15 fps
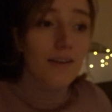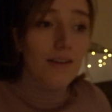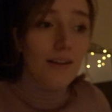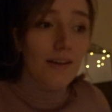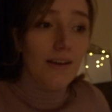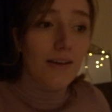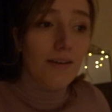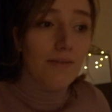
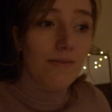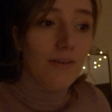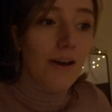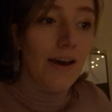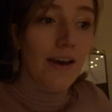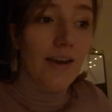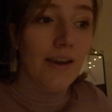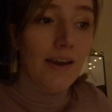Like,
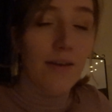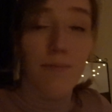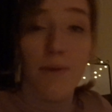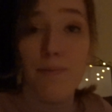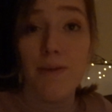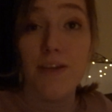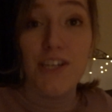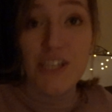I had my
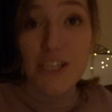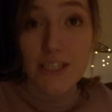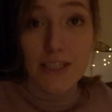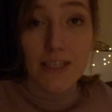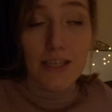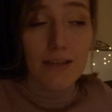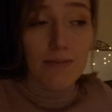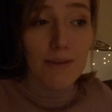
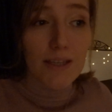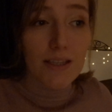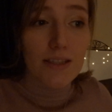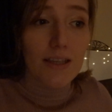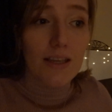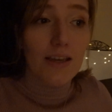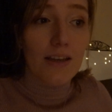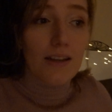PGCE
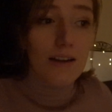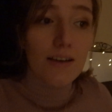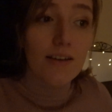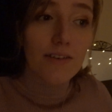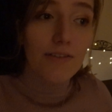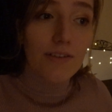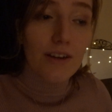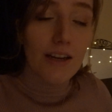meeting like
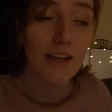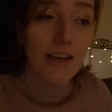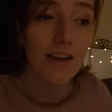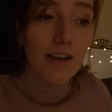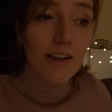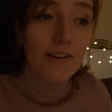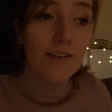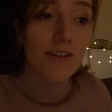really
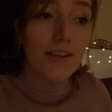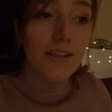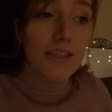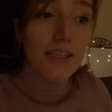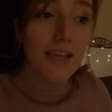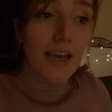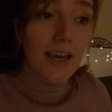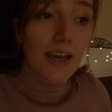early on in the
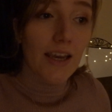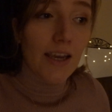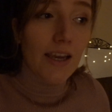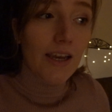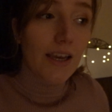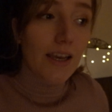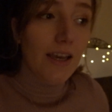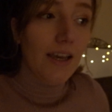day,
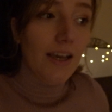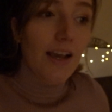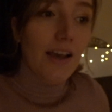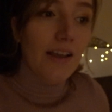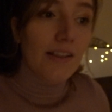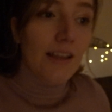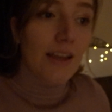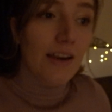
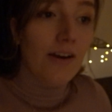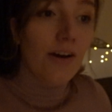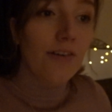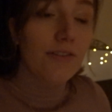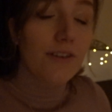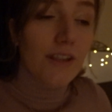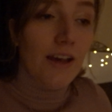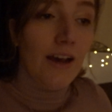and then
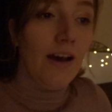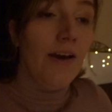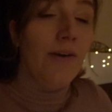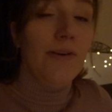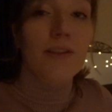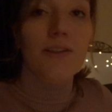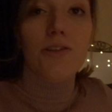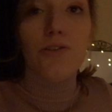after that I
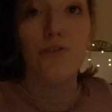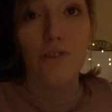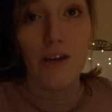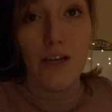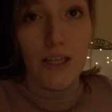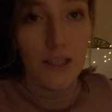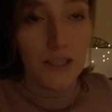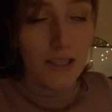went
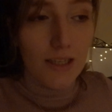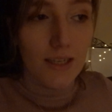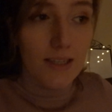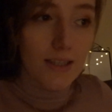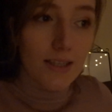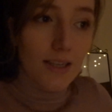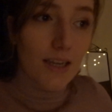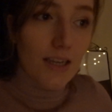straight into
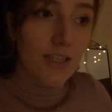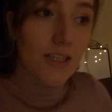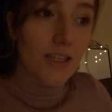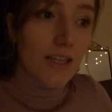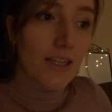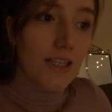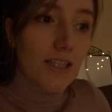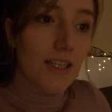dissertation
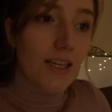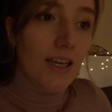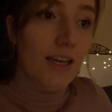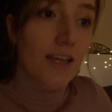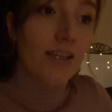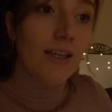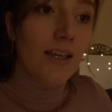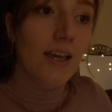
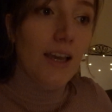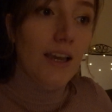editing,